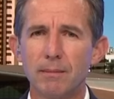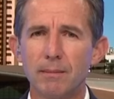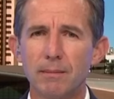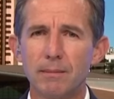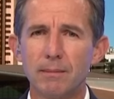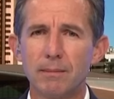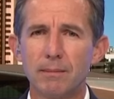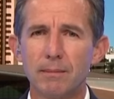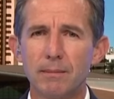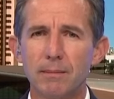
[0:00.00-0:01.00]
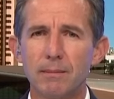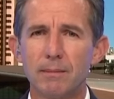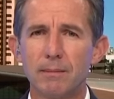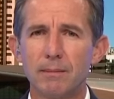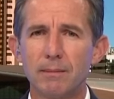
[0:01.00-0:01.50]

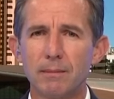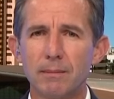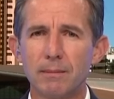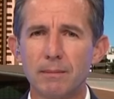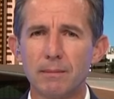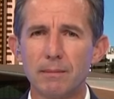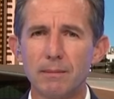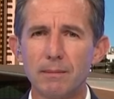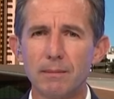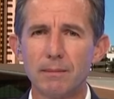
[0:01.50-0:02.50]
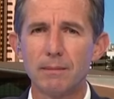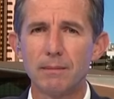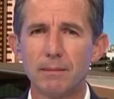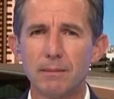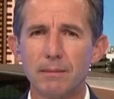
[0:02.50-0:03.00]

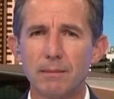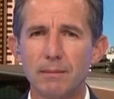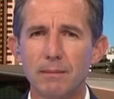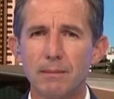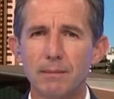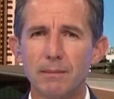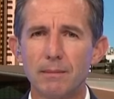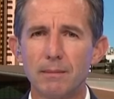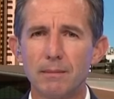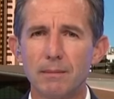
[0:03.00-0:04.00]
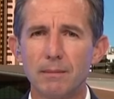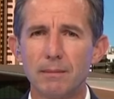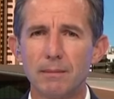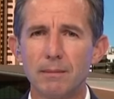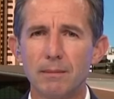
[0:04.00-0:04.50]

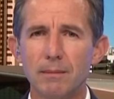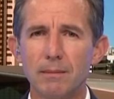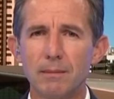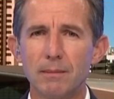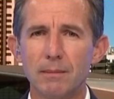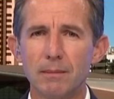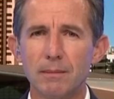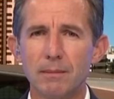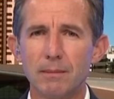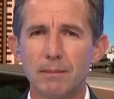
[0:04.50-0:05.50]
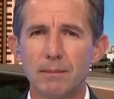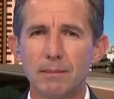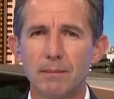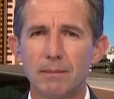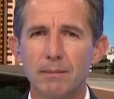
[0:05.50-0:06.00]

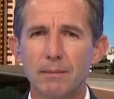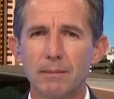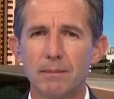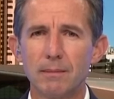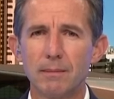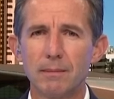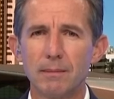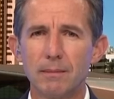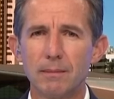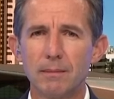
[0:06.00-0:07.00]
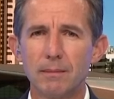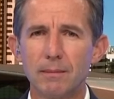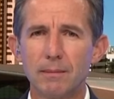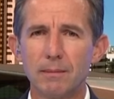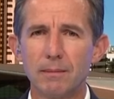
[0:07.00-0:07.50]

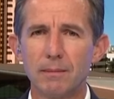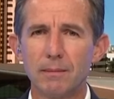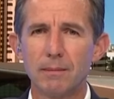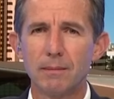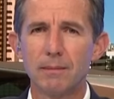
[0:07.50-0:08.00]
The person shown says nothing.